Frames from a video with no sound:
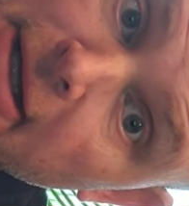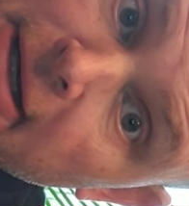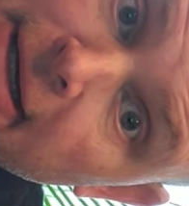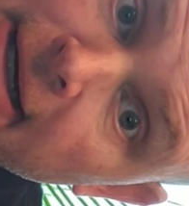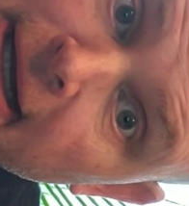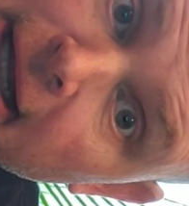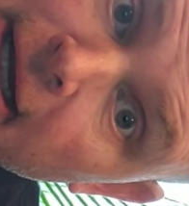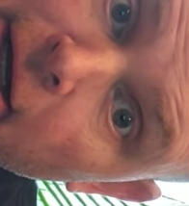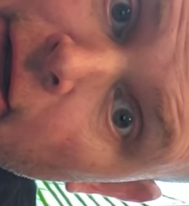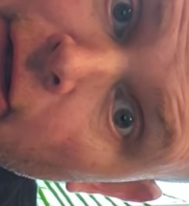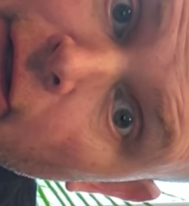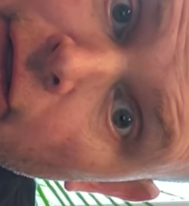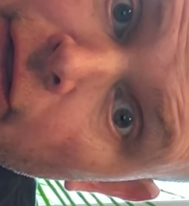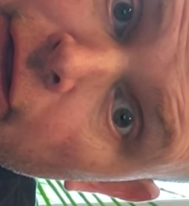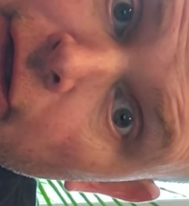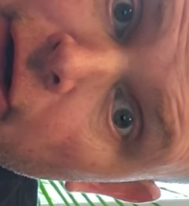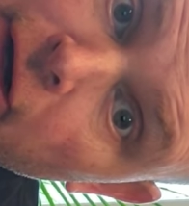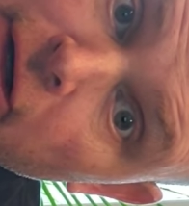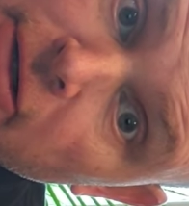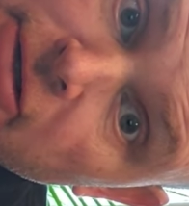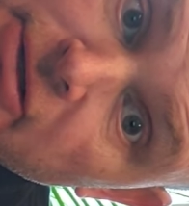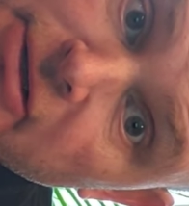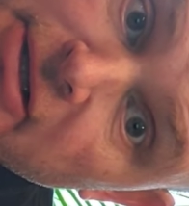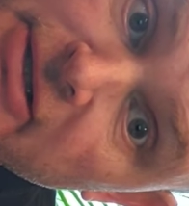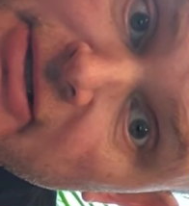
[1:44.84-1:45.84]
it out on
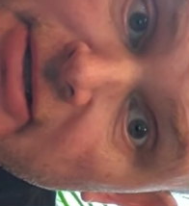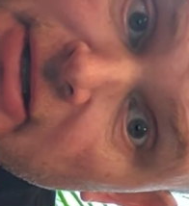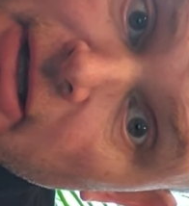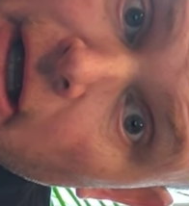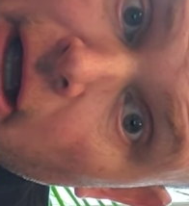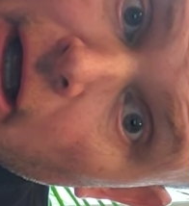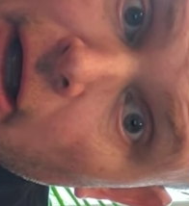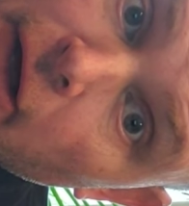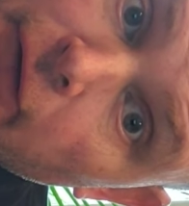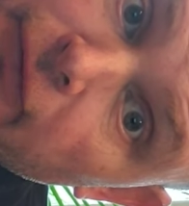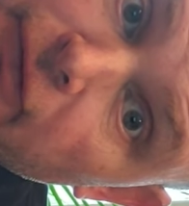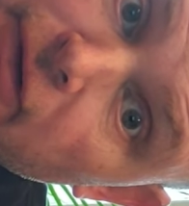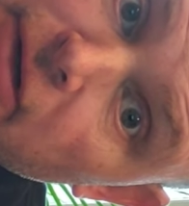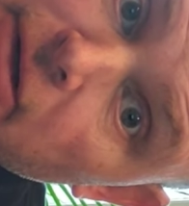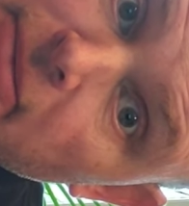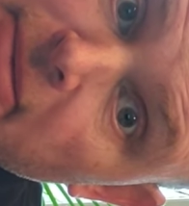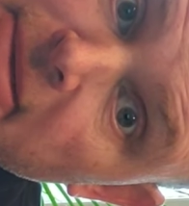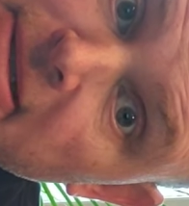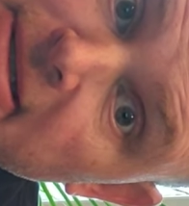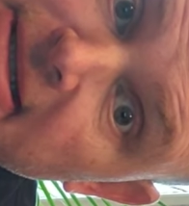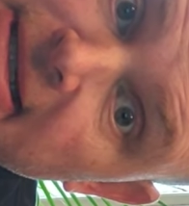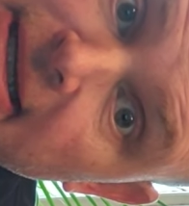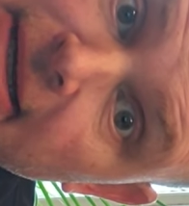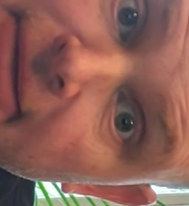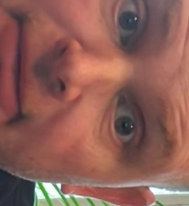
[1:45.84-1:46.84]
Thursday, so hopefully you
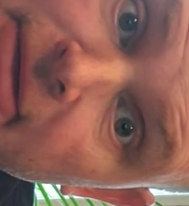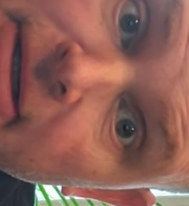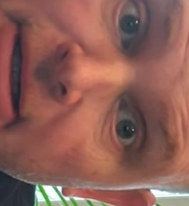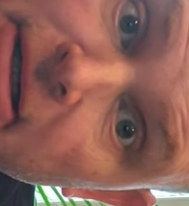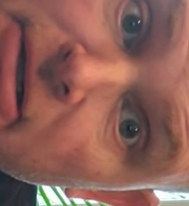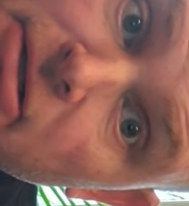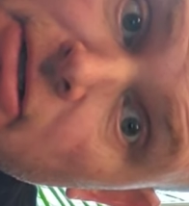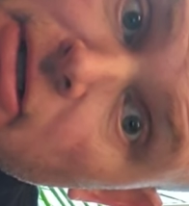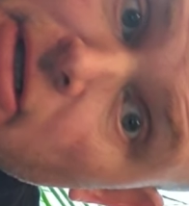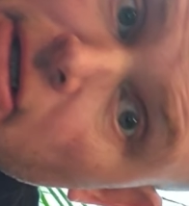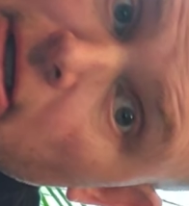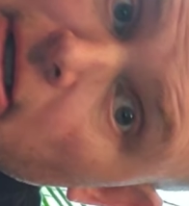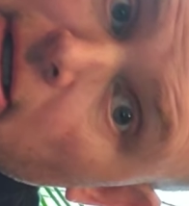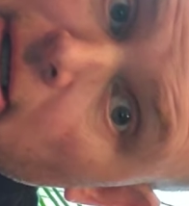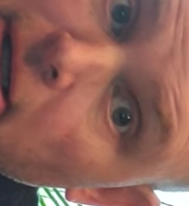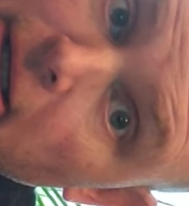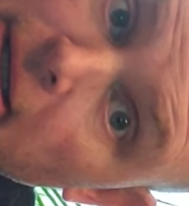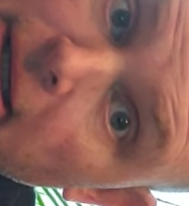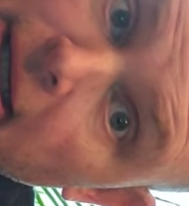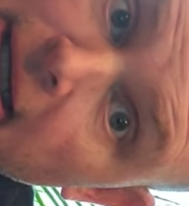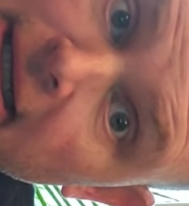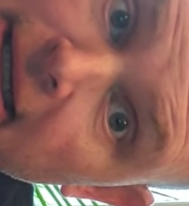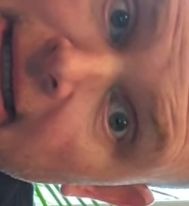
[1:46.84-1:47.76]
received it at